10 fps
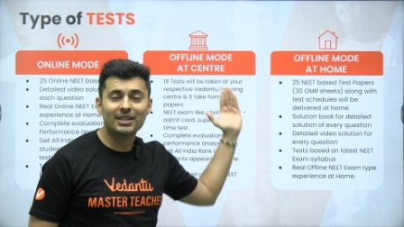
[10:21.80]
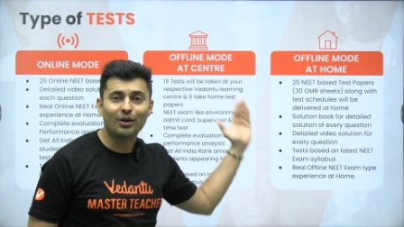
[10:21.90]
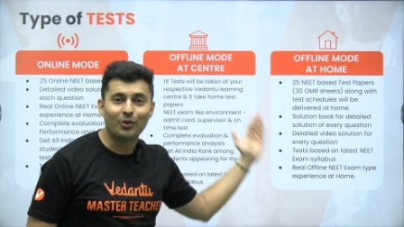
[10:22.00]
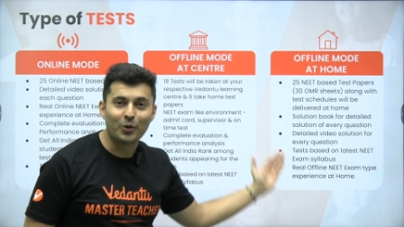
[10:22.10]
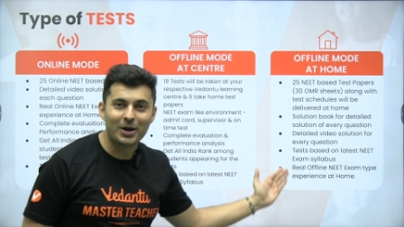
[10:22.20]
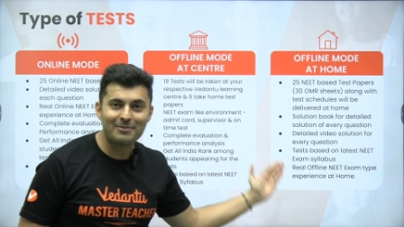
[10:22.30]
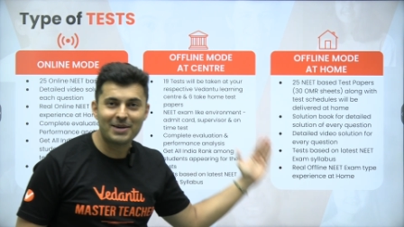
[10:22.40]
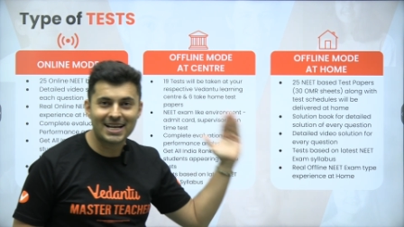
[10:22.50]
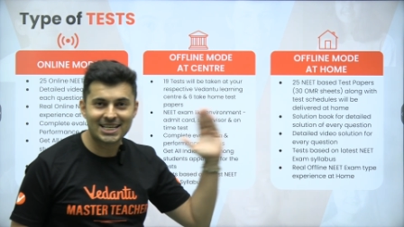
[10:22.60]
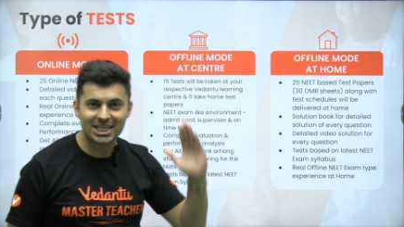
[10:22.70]
with the
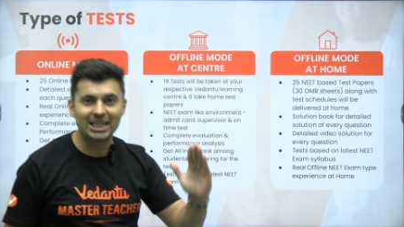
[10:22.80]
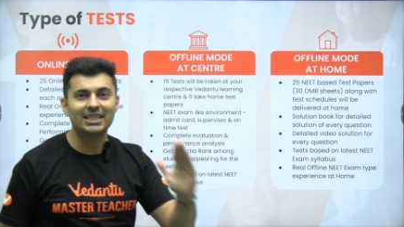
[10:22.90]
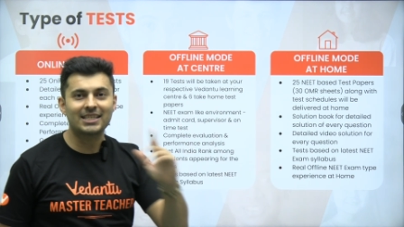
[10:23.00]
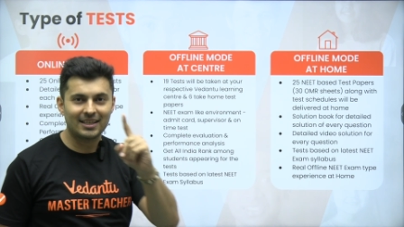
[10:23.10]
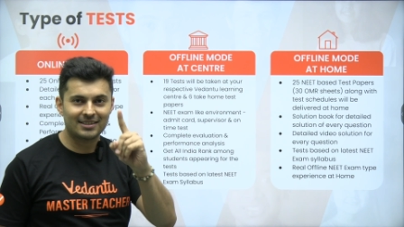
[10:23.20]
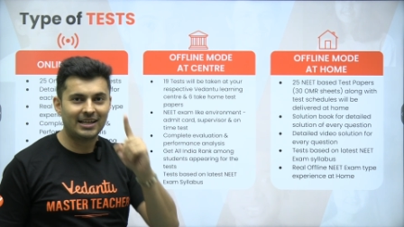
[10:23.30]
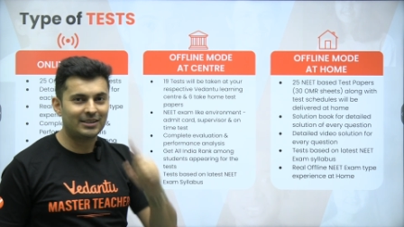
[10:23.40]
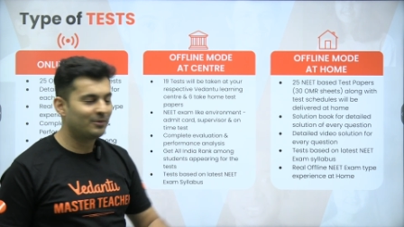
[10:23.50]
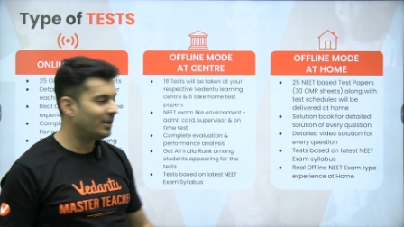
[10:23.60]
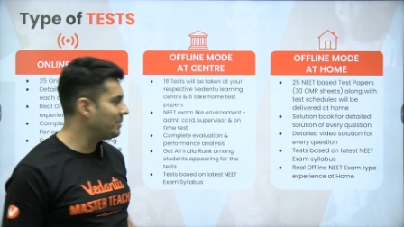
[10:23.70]
OMR sheets. Yes,
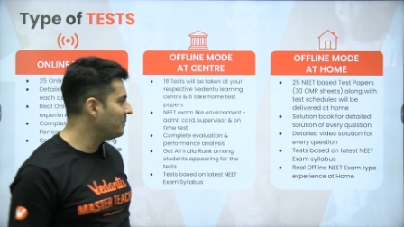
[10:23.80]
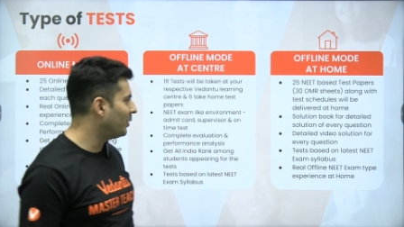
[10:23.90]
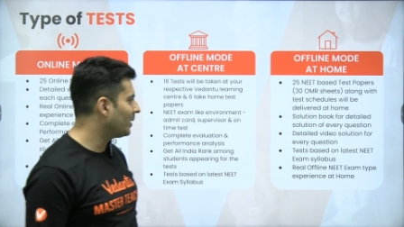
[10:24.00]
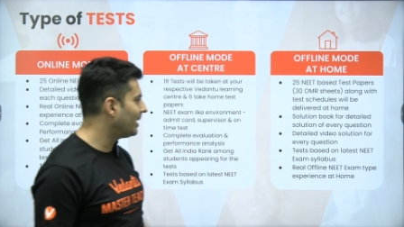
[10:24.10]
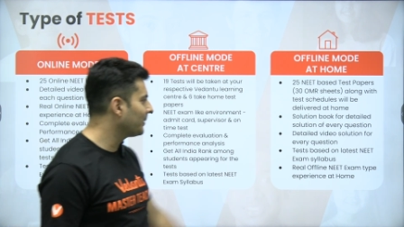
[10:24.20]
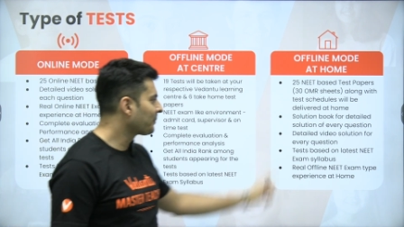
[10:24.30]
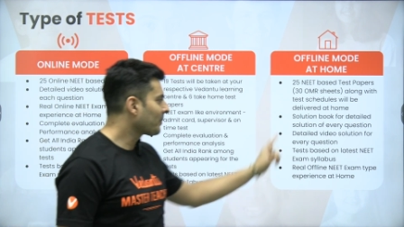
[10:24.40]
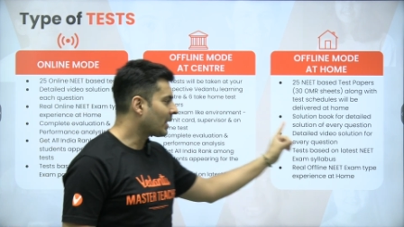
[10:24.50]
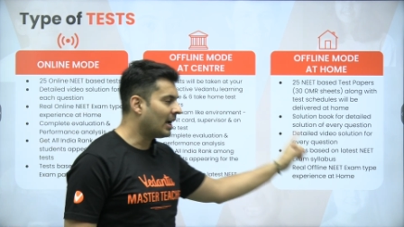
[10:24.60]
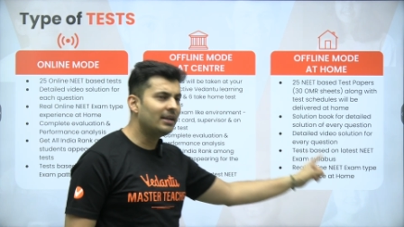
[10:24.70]
that's very important.
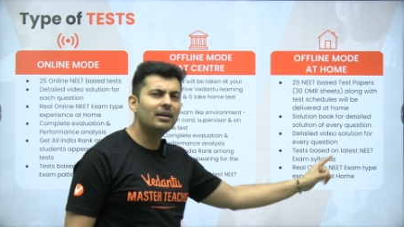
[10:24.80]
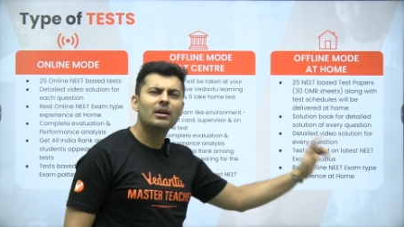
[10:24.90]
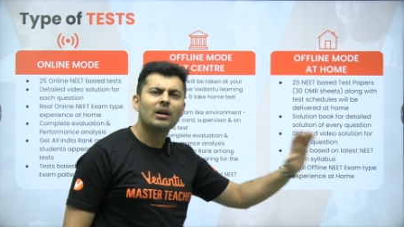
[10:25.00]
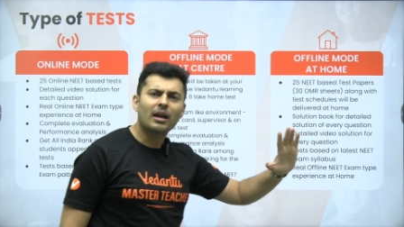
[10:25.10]
And